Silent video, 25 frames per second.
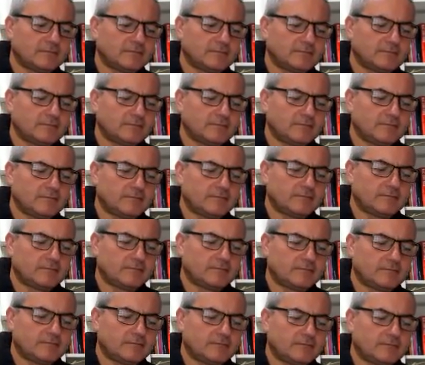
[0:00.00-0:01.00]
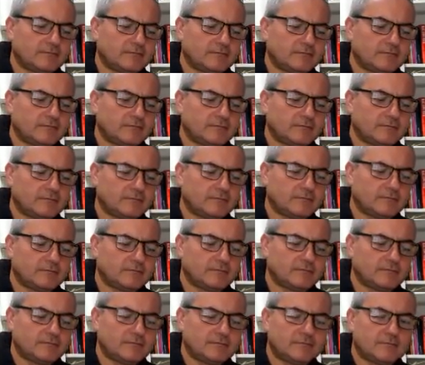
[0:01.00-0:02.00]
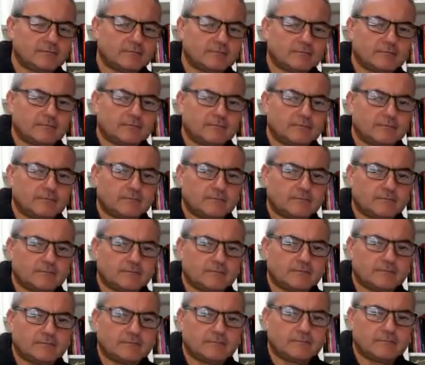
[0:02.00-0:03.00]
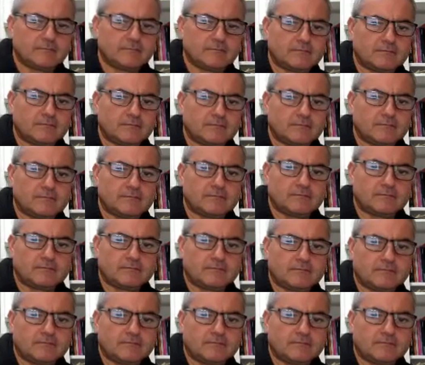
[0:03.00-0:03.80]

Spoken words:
No words are spoken by the person on screen.